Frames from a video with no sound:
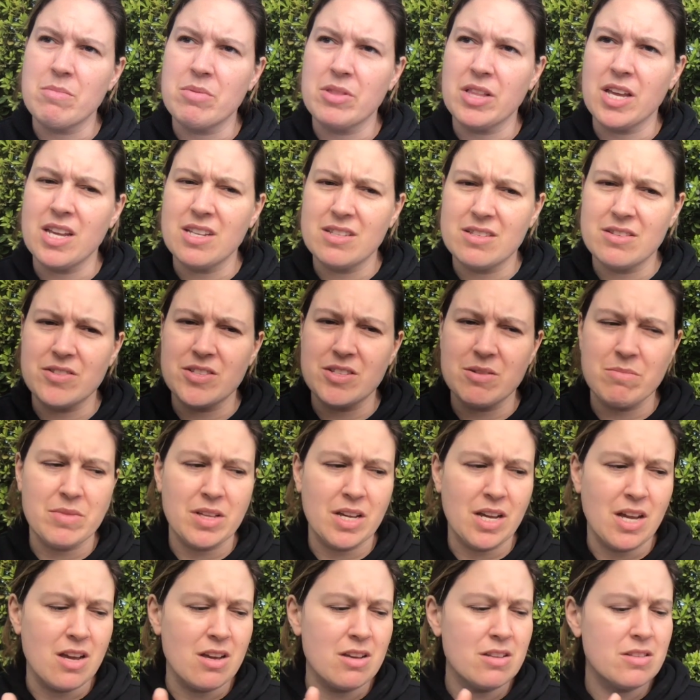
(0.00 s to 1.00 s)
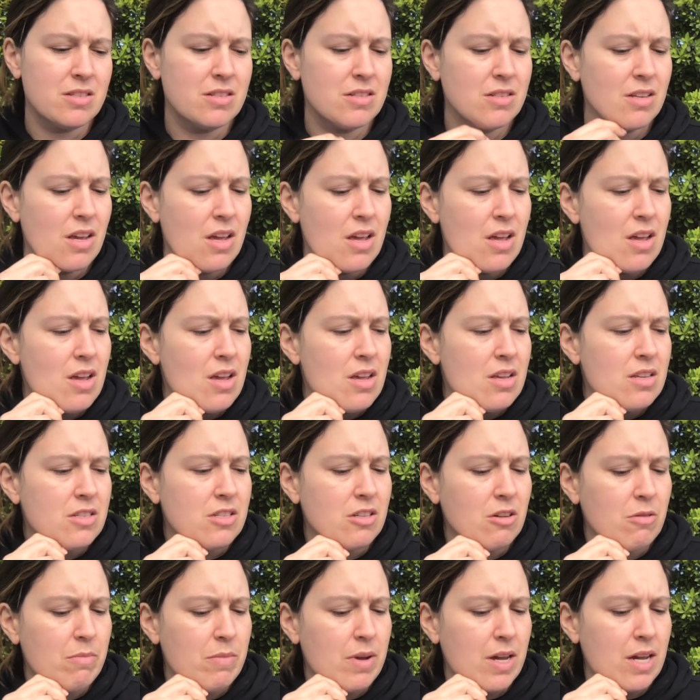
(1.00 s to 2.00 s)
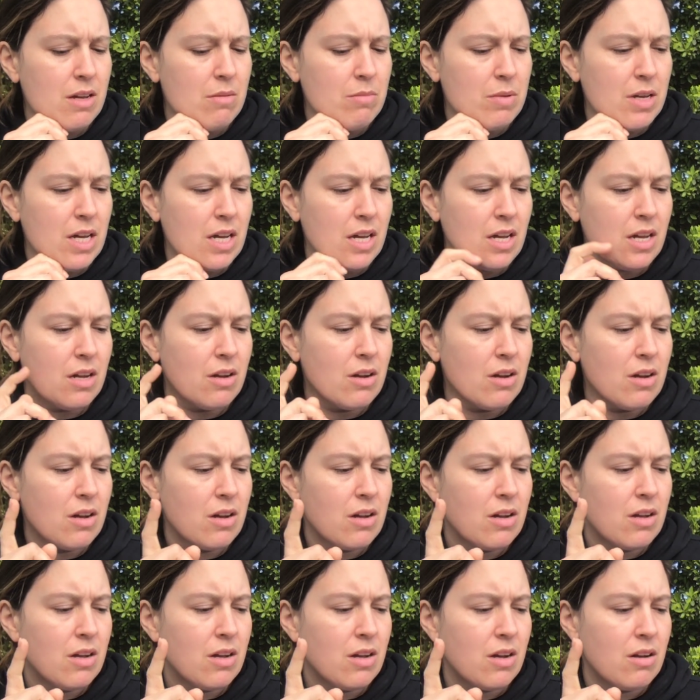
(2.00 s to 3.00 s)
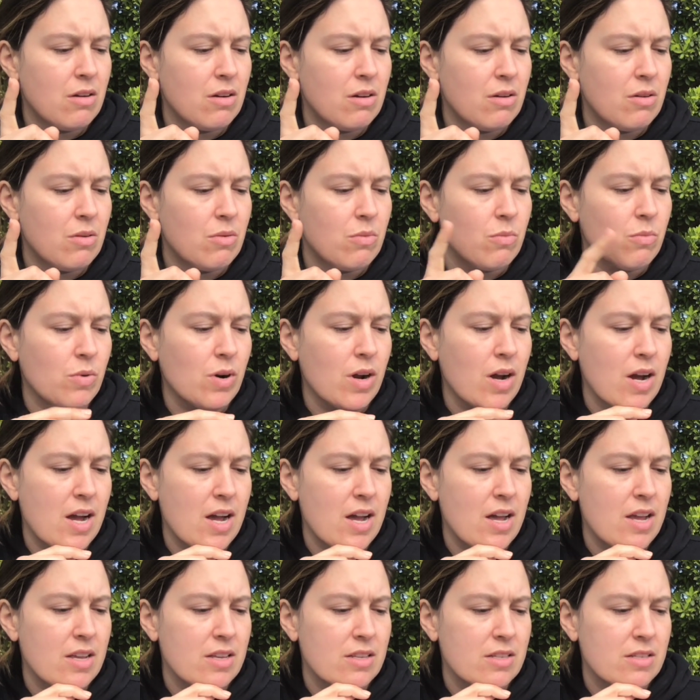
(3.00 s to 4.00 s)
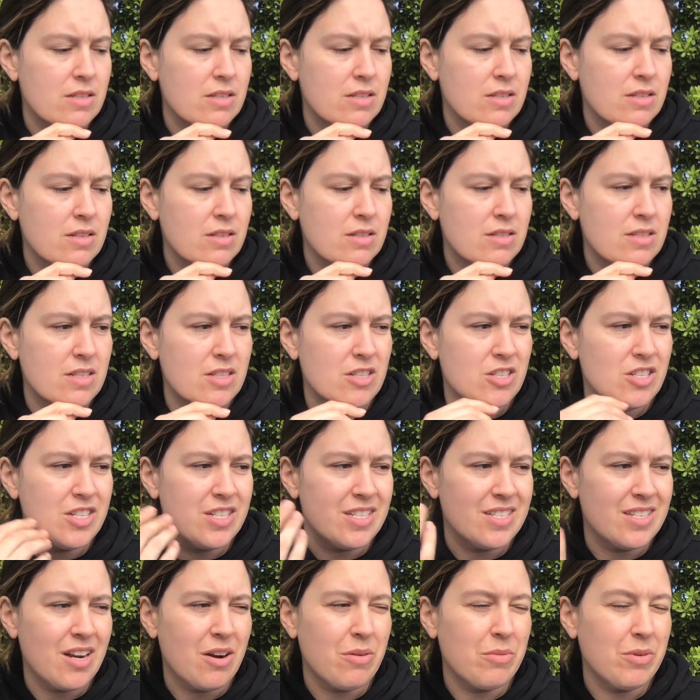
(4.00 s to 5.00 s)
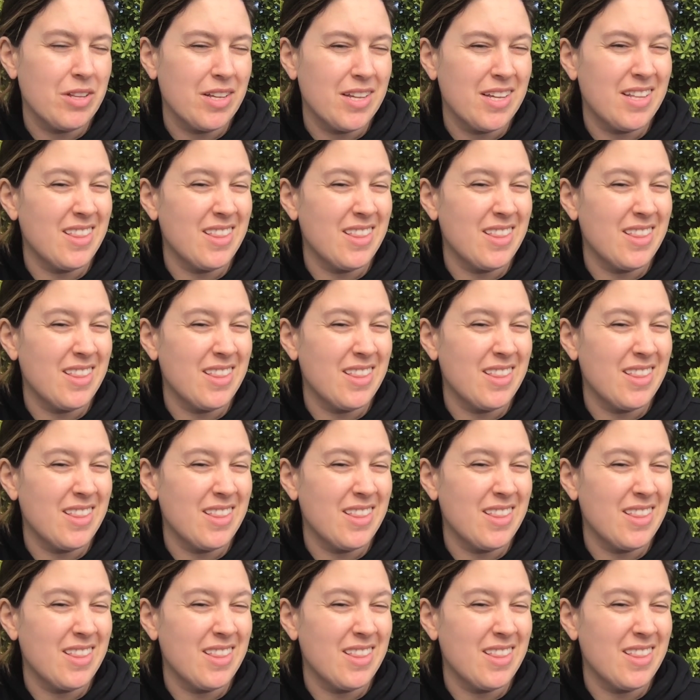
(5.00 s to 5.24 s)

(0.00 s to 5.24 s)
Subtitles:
place of something else. So maybe Roz, since she's not really